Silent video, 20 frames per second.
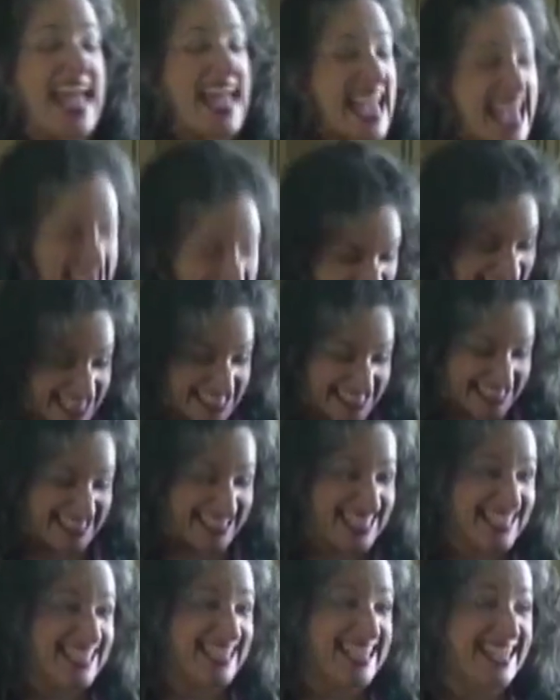is
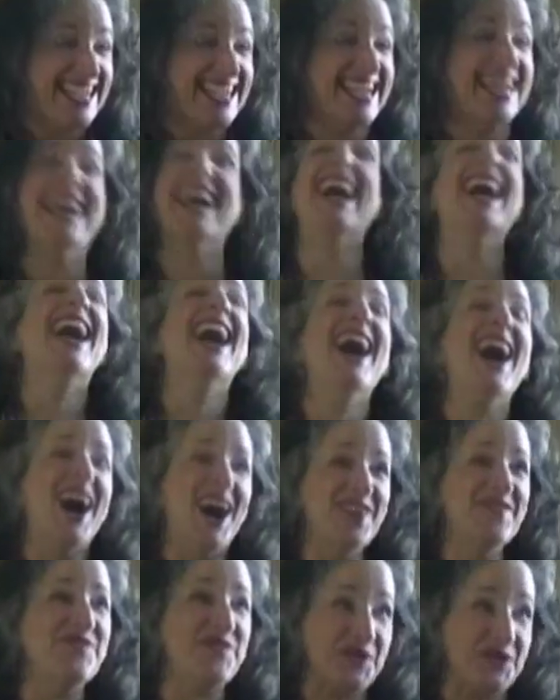
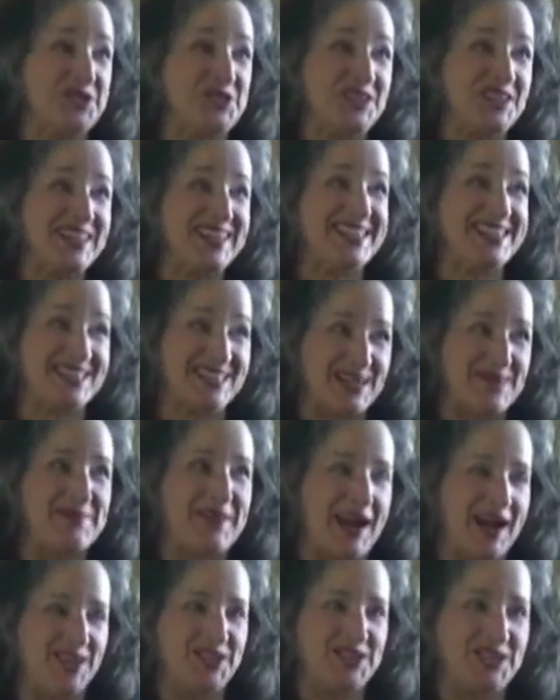unfortunately
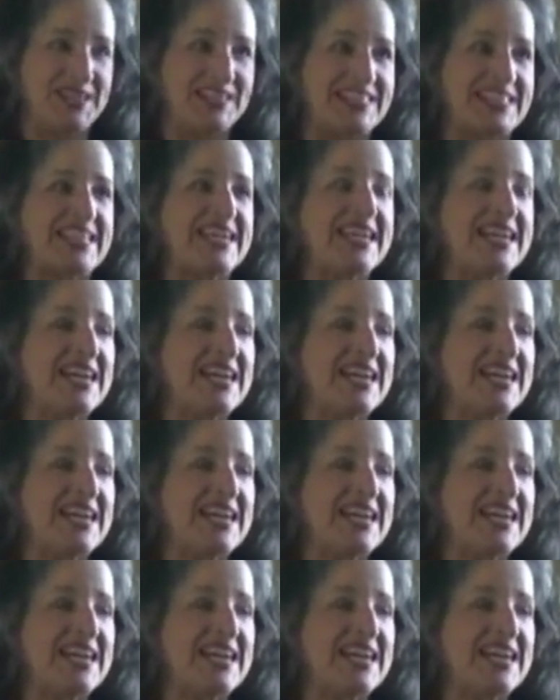subconscious.